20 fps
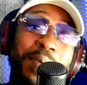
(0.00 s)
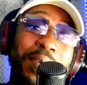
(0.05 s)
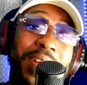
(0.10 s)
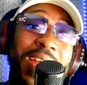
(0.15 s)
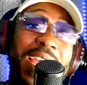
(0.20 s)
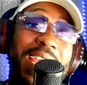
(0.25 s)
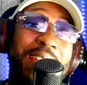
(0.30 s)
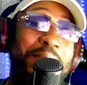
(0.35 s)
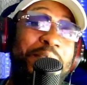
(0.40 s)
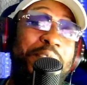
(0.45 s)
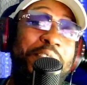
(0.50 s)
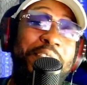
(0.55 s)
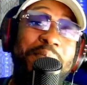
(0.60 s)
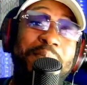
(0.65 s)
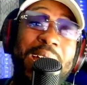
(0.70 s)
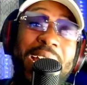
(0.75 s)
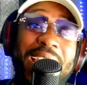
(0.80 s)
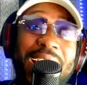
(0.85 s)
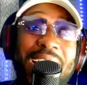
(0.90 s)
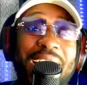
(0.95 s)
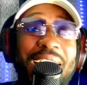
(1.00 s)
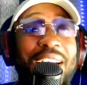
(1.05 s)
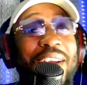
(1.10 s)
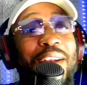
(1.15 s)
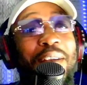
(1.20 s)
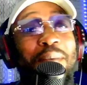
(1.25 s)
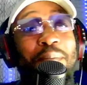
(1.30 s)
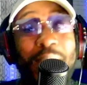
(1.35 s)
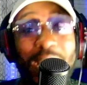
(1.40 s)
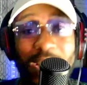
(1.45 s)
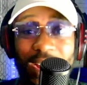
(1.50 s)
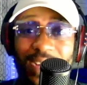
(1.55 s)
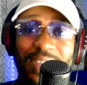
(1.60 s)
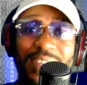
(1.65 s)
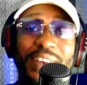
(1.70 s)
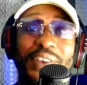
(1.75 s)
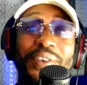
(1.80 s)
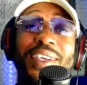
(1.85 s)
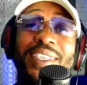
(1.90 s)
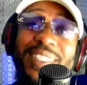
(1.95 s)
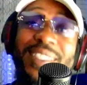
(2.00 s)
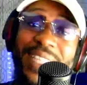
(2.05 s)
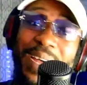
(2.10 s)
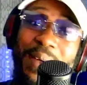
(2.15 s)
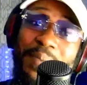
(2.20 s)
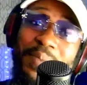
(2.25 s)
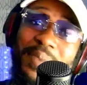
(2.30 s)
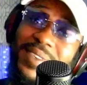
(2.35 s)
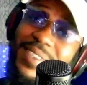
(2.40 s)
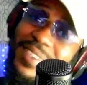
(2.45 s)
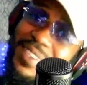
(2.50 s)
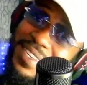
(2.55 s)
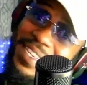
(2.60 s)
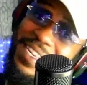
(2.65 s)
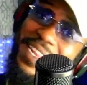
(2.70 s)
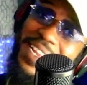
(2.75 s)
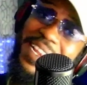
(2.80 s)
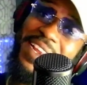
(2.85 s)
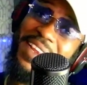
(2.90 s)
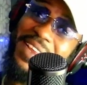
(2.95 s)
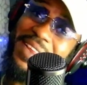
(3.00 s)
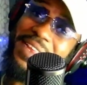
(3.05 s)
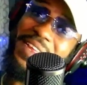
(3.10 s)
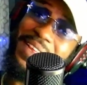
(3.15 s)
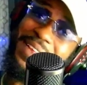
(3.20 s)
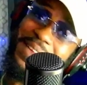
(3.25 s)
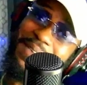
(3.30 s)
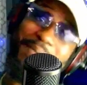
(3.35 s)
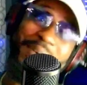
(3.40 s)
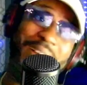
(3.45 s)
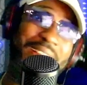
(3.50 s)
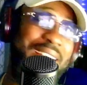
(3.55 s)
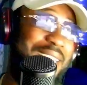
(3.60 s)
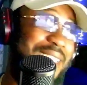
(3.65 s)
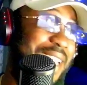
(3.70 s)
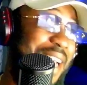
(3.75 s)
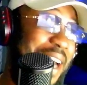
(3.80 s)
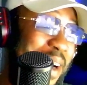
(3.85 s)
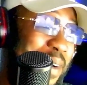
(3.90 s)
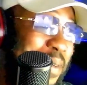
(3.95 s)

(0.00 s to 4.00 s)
right, me buy her a bag. You know what's tap? Man, tap